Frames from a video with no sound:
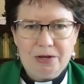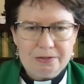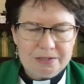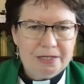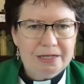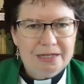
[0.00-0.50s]

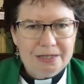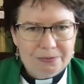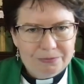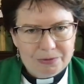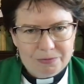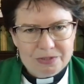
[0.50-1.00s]
certainly
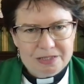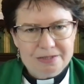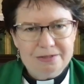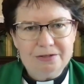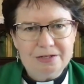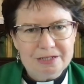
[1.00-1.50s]
what was
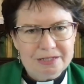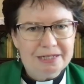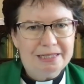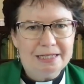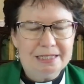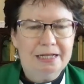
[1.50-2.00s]
not
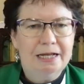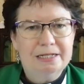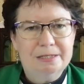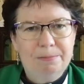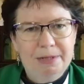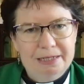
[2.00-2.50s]
in the
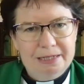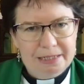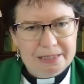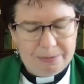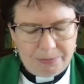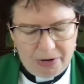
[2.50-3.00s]
slightest bit a
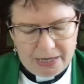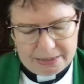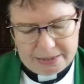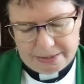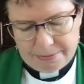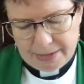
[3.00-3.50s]

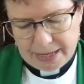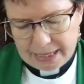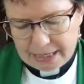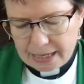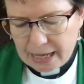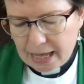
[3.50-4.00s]
surprise to me,